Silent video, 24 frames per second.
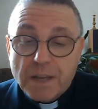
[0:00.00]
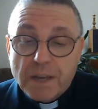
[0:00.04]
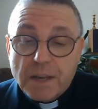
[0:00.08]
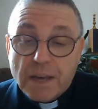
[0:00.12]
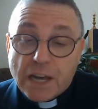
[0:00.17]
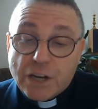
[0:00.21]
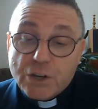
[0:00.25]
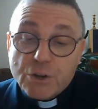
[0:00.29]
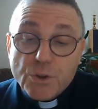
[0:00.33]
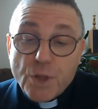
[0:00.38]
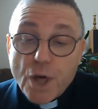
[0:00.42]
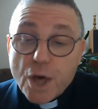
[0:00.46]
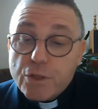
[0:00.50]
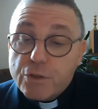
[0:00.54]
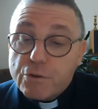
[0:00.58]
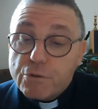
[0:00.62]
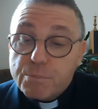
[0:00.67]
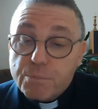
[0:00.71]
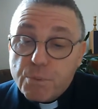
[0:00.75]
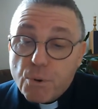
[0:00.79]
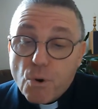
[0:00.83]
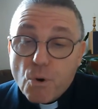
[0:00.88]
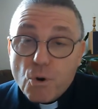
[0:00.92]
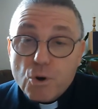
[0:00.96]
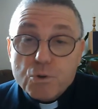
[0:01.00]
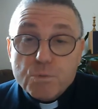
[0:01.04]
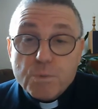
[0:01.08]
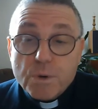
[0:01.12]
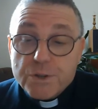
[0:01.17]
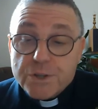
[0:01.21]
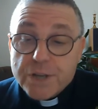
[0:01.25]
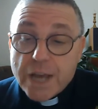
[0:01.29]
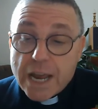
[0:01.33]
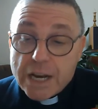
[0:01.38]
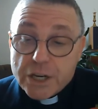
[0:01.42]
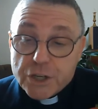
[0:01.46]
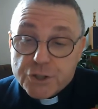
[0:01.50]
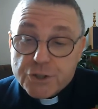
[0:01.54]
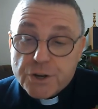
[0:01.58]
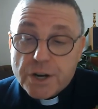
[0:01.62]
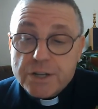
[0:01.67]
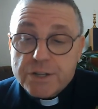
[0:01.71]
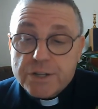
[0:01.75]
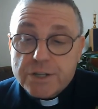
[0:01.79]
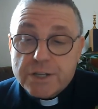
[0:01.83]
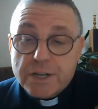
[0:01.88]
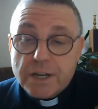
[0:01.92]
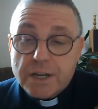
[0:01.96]
And although the report was
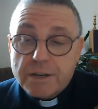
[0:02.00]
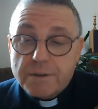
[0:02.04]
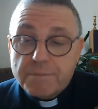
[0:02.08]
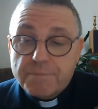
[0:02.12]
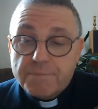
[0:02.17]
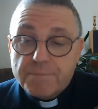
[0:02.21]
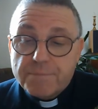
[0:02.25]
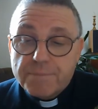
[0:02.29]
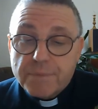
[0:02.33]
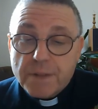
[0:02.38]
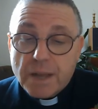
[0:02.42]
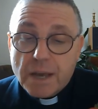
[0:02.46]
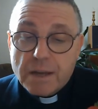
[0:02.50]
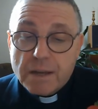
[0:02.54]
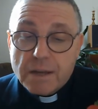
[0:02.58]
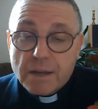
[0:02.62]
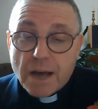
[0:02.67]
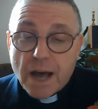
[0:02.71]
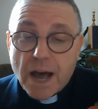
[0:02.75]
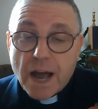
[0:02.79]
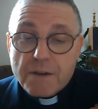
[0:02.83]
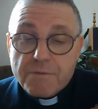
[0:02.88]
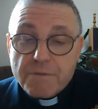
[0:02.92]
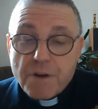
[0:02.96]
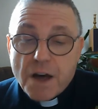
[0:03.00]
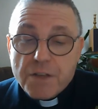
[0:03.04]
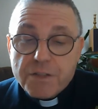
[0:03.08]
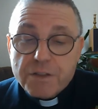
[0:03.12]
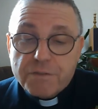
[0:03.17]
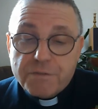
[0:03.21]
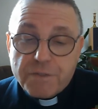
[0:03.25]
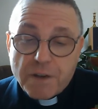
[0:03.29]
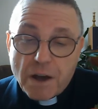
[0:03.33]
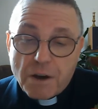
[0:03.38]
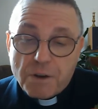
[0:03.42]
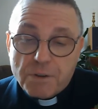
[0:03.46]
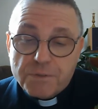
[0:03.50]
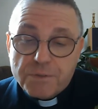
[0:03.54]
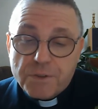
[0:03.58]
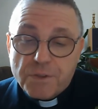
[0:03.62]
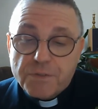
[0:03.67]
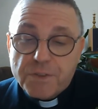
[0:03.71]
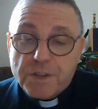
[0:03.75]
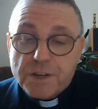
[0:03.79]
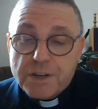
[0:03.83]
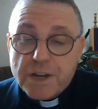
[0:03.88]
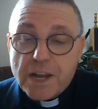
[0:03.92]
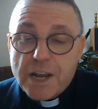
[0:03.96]
interesting, I rather felt
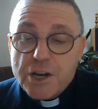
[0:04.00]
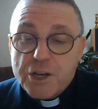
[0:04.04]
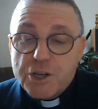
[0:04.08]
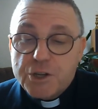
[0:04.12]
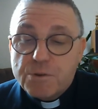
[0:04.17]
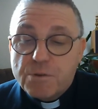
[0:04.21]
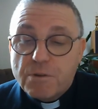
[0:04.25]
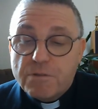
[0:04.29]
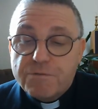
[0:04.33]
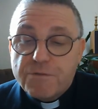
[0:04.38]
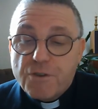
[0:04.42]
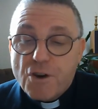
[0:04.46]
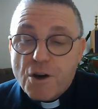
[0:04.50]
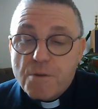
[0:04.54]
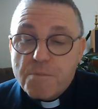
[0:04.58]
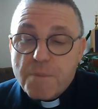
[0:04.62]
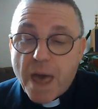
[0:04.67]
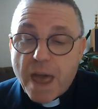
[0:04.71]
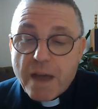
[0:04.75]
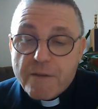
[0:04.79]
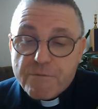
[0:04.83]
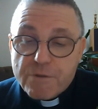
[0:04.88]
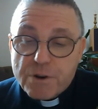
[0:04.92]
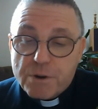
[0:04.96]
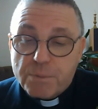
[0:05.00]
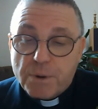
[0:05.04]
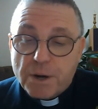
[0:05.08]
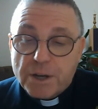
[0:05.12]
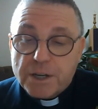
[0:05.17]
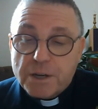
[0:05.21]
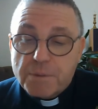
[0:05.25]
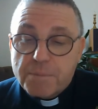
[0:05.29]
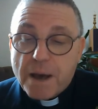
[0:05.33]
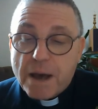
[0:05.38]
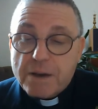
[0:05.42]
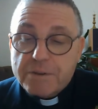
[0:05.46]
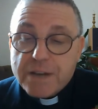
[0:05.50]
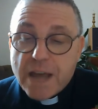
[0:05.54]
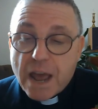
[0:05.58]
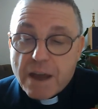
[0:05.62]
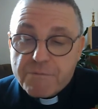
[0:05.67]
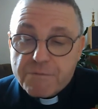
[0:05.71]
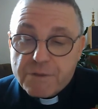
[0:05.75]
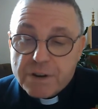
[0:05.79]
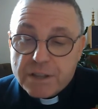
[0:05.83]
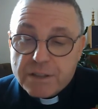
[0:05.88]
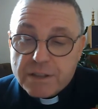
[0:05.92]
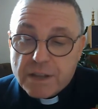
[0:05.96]
that the need to affirm everyone about
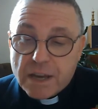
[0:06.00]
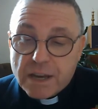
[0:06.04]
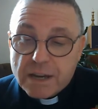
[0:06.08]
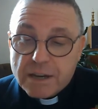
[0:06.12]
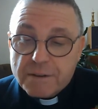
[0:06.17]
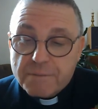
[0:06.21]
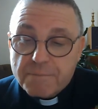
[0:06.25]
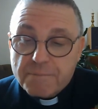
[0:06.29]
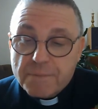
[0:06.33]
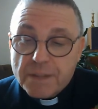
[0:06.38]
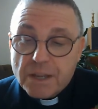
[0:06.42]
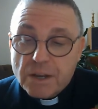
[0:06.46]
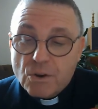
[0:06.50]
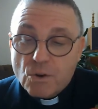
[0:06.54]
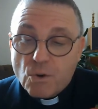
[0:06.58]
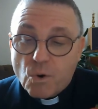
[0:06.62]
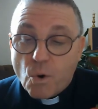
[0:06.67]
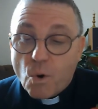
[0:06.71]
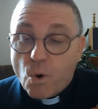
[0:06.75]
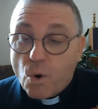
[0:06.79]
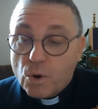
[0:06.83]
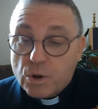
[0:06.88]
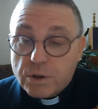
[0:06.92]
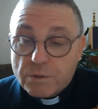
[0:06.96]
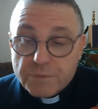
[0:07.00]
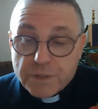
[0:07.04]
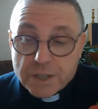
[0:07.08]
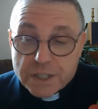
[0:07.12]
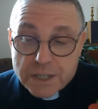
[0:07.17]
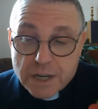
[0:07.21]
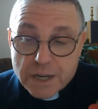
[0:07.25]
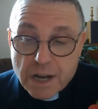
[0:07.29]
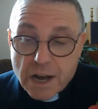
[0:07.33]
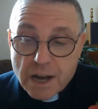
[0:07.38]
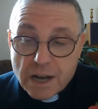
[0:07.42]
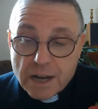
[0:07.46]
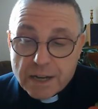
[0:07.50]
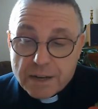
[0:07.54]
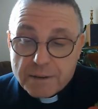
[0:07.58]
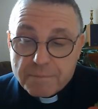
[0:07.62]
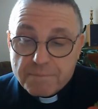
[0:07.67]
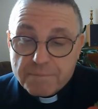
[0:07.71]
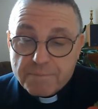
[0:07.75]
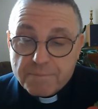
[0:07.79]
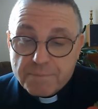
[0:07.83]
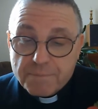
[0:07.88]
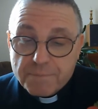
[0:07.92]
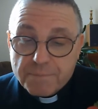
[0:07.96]
everything all of the time,